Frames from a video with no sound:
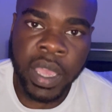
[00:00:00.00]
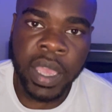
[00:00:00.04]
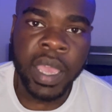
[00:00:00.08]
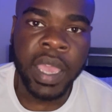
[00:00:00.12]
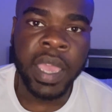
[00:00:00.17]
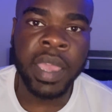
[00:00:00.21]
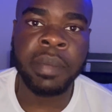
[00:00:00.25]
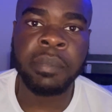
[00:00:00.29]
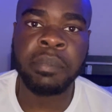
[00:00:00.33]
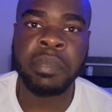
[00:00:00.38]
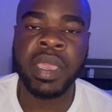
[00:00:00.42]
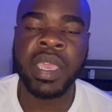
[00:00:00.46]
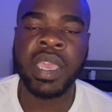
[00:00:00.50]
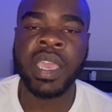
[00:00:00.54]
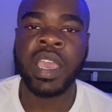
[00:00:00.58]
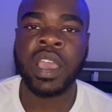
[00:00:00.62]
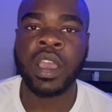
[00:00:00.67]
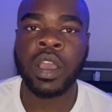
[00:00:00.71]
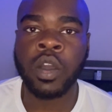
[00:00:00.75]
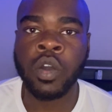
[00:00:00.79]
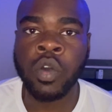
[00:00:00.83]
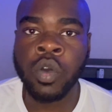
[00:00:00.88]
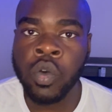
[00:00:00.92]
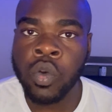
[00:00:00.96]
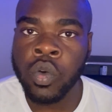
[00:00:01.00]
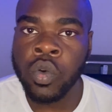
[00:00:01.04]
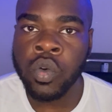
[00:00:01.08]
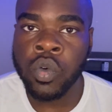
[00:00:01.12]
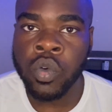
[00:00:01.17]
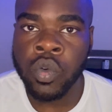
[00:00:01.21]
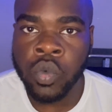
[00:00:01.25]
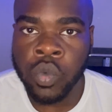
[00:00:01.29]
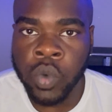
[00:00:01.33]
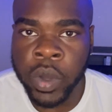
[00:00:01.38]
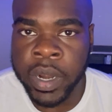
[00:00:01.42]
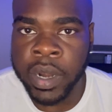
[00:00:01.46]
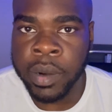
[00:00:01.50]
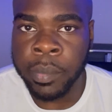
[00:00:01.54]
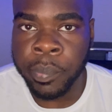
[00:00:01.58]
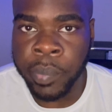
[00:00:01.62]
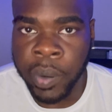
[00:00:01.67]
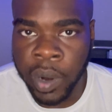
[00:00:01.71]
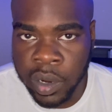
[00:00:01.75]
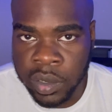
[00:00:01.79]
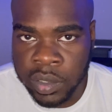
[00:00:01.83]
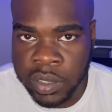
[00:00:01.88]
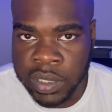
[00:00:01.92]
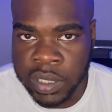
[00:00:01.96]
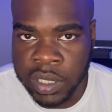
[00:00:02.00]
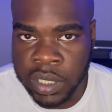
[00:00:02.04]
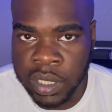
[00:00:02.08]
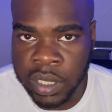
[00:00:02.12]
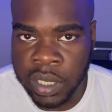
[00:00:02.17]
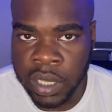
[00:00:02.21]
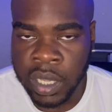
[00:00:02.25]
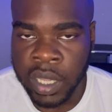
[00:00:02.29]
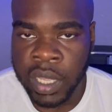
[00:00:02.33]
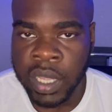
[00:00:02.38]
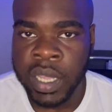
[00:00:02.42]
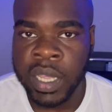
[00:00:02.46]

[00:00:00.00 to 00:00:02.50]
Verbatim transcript: and being cool with a person